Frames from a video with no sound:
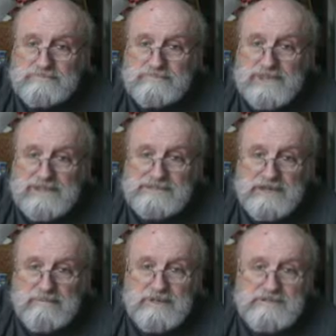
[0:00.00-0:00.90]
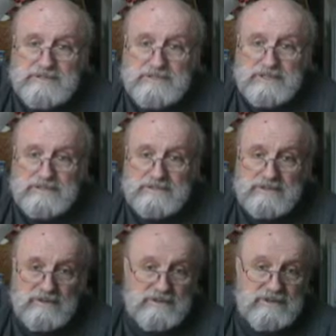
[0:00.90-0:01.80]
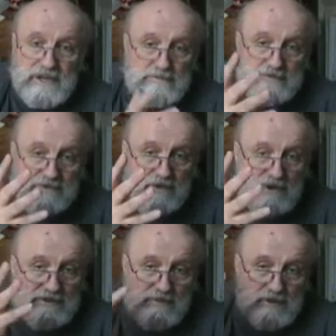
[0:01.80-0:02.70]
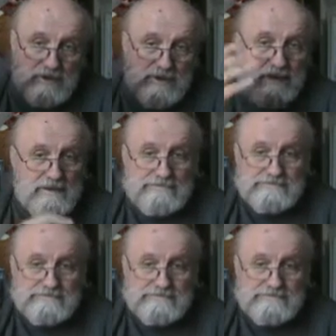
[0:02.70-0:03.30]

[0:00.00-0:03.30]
Last time I suggested, or the time before, somewhere in there,